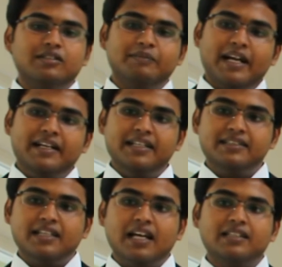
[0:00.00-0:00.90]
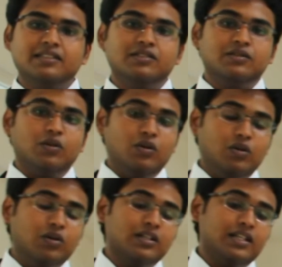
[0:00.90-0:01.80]
Brandix has a tall
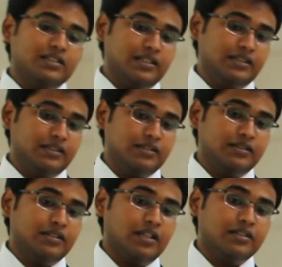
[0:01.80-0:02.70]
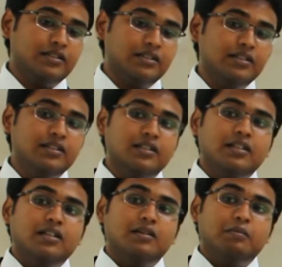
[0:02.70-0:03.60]
organizational structure,
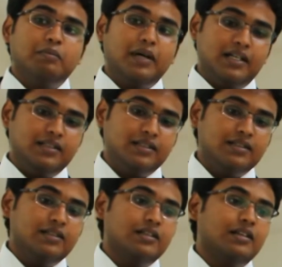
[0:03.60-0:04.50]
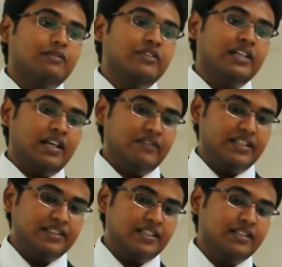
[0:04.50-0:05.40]
but we have
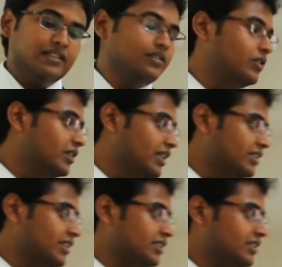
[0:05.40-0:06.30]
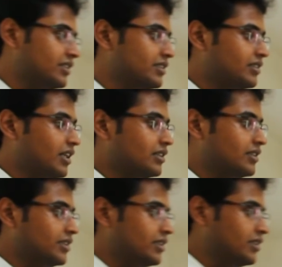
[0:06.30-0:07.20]
extended the organizational
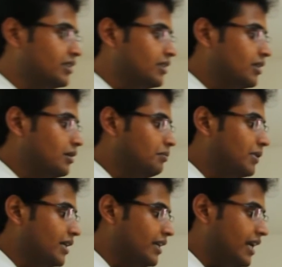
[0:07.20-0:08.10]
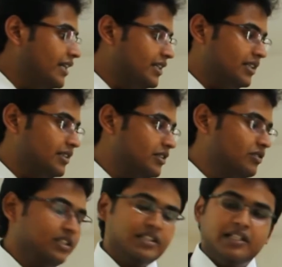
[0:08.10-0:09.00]
structure by adding a
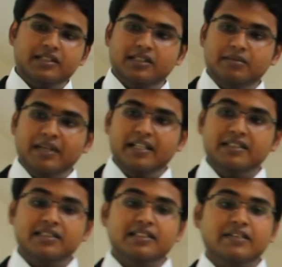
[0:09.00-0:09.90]
new international manager